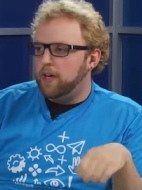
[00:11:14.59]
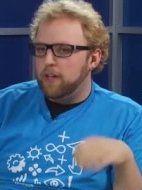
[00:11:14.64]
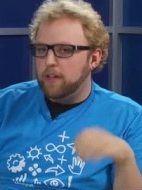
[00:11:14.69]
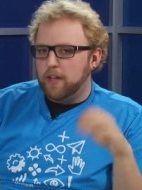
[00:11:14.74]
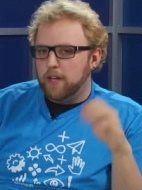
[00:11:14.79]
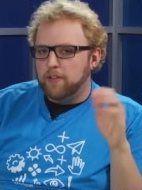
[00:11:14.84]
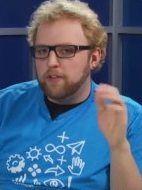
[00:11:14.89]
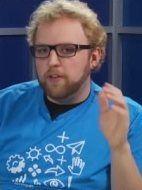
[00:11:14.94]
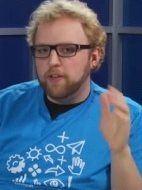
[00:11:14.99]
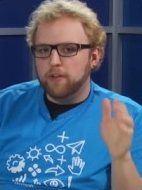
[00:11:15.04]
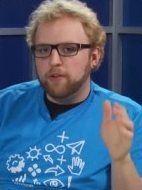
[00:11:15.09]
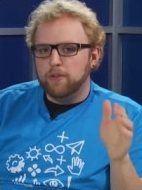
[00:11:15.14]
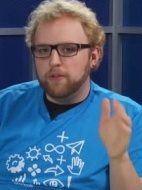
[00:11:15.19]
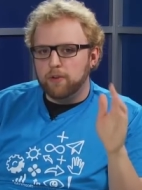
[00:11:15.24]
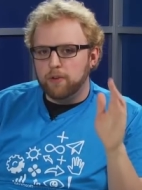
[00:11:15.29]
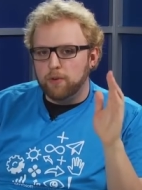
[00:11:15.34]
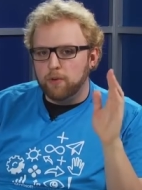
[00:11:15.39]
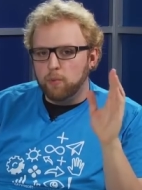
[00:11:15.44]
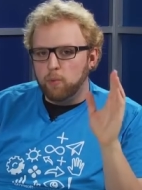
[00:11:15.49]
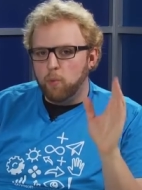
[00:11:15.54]
That's a
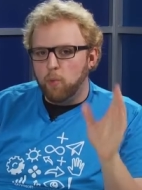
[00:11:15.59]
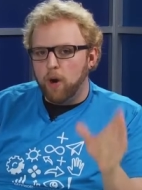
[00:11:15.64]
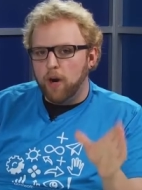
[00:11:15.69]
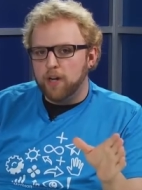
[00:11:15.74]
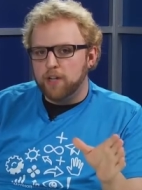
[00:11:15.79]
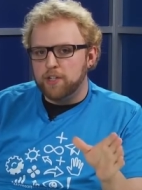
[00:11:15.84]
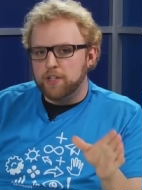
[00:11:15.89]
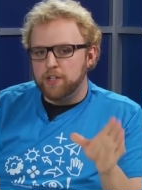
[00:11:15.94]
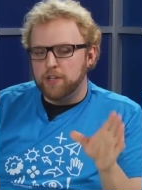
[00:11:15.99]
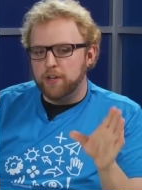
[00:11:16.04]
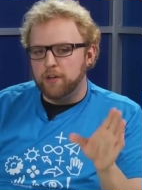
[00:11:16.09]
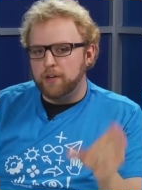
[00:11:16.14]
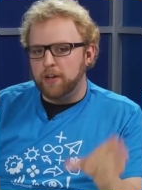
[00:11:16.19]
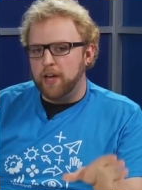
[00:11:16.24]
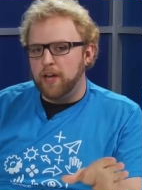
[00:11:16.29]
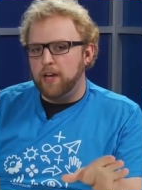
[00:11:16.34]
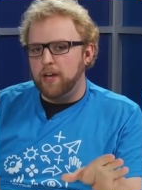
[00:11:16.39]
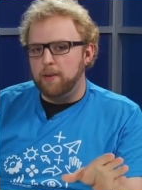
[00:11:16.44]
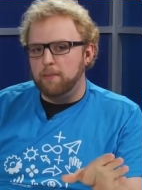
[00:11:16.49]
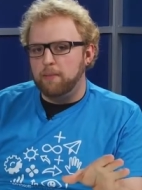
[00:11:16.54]
user who watched your
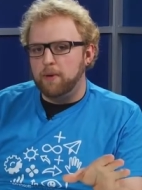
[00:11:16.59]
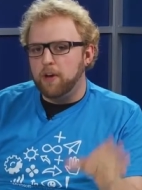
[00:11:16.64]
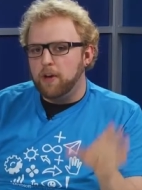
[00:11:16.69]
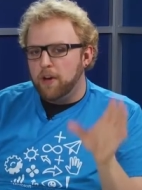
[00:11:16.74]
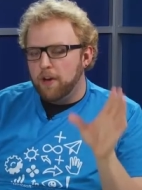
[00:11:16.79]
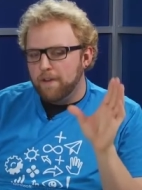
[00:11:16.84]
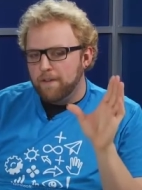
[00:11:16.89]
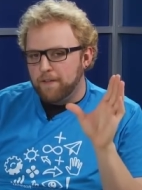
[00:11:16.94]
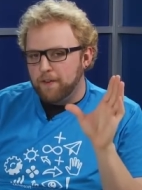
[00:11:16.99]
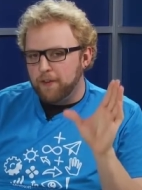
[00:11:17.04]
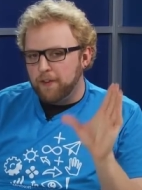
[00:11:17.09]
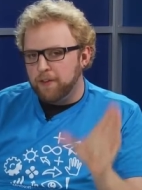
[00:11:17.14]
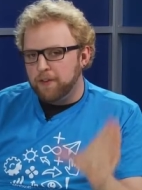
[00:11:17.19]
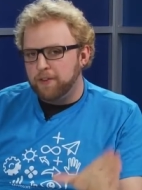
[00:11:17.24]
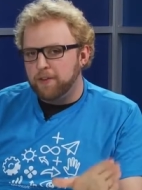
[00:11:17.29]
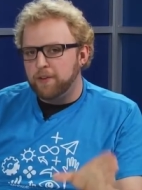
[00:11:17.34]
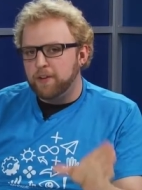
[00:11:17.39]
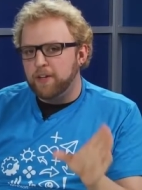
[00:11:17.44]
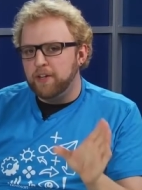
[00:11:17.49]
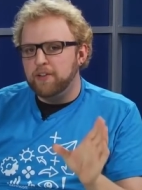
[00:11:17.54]
game for
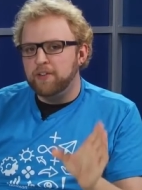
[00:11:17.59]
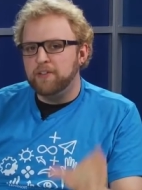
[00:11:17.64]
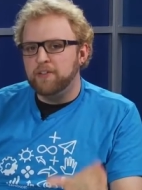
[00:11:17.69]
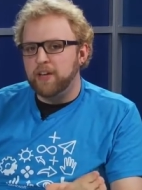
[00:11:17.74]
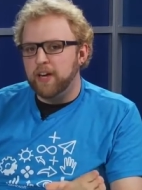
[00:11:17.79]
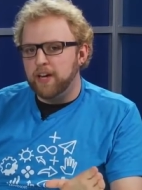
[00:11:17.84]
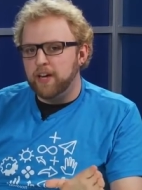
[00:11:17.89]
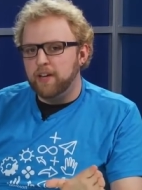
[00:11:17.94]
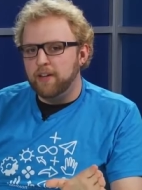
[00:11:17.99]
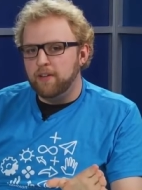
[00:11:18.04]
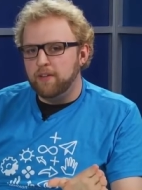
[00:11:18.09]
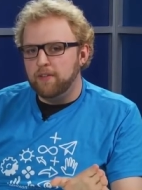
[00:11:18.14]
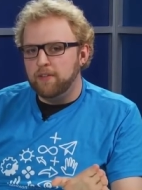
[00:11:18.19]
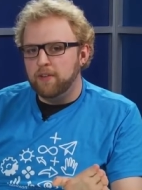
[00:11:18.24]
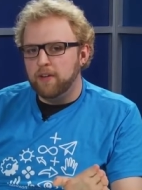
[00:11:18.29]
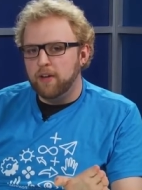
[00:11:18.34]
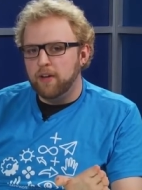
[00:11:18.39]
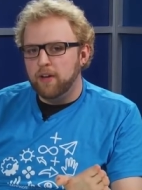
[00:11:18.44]
thirty seconds,